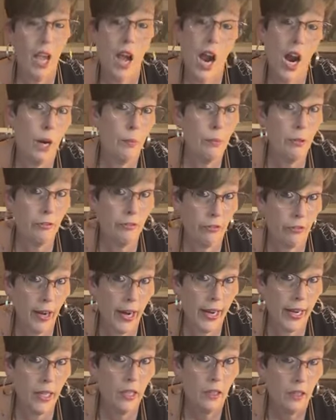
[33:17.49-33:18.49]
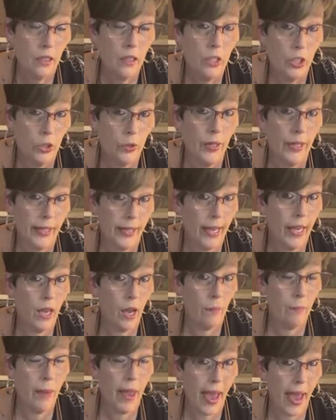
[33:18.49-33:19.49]
Harbor Freight, you can
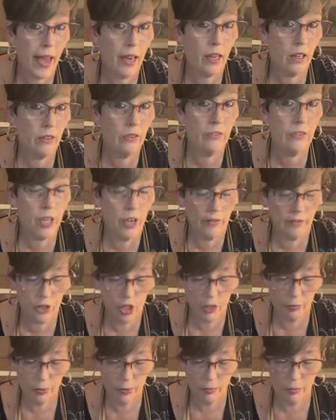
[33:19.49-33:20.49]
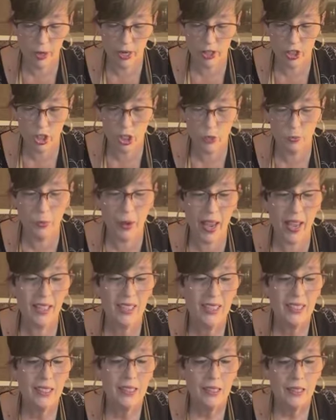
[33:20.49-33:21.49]
get a pack of chippy brushes,
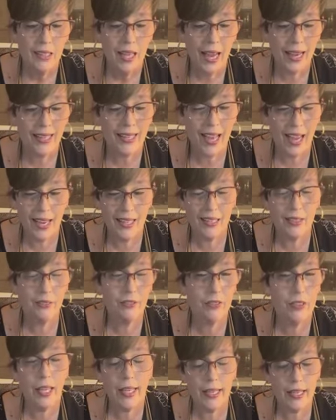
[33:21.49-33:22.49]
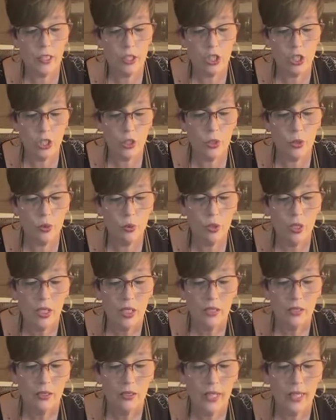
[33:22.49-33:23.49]
but I kind of like to,
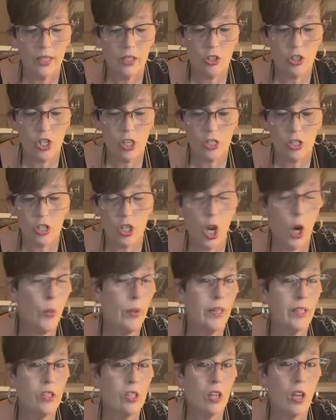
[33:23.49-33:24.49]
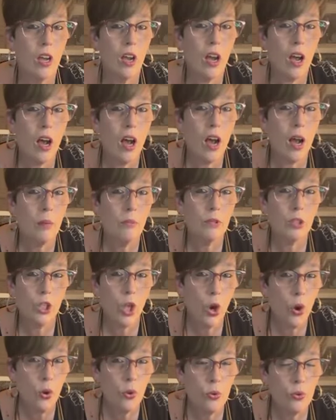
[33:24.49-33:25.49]
just going to
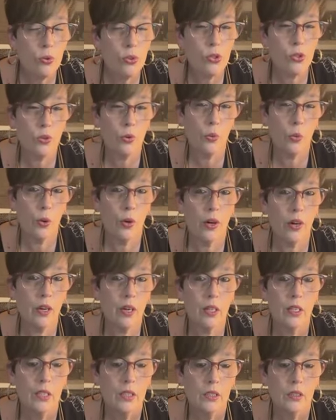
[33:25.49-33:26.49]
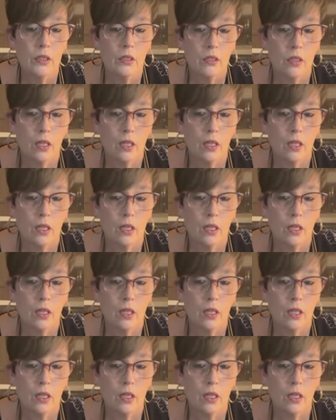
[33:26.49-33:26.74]
Lowe's or